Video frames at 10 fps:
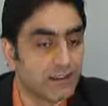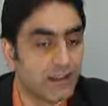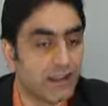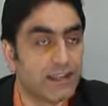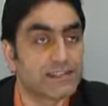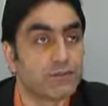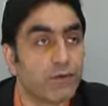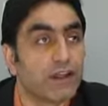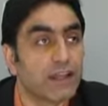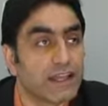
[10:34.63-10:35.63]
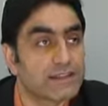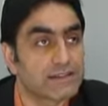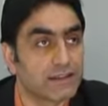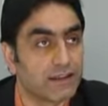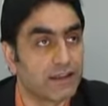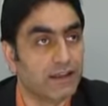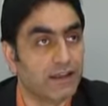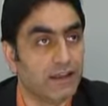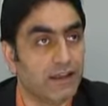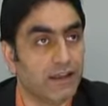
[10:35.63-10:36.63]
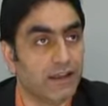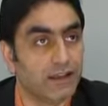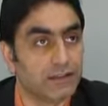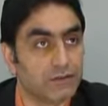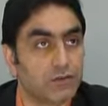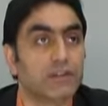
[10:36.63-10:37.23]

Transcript: as well as to